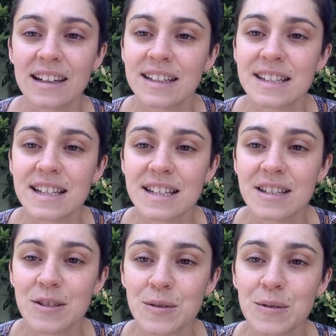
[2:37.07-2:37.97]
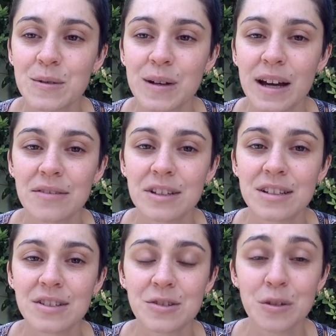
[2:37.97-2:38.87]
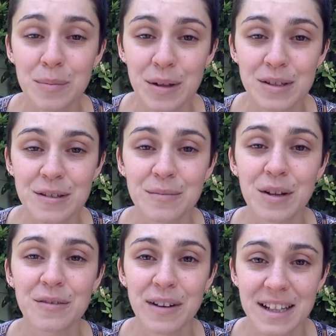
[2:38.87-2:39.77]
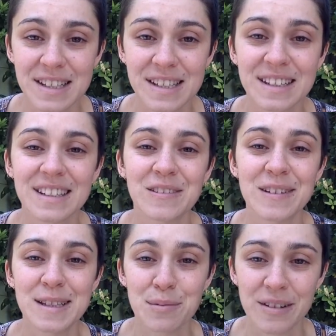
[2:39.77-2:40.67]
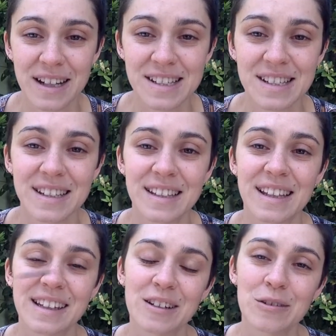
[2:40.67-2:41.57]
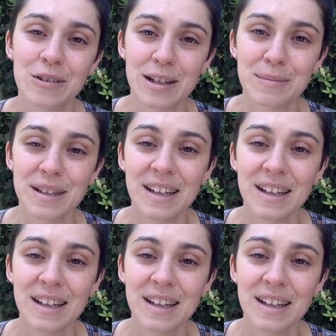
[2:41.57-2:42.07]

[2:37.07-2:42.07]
It's easy to have a short burst of motivation or inspiration and then get caught up